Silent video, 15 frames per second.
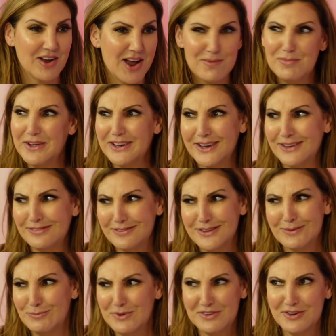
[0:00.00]
I'm like, it's
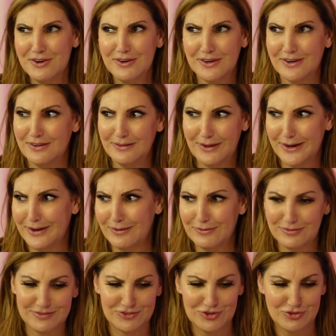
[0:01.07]
material. Like,
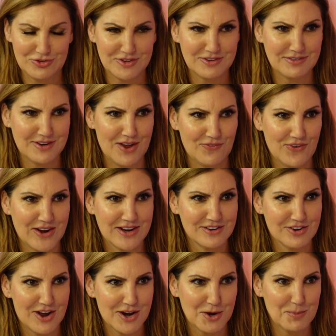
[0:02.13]
it's juicy stuff. I could
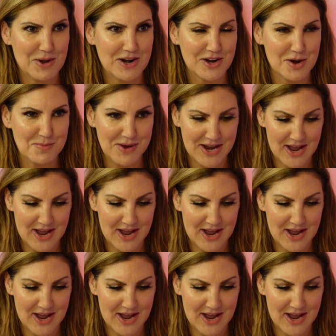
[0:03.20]
talk about it on my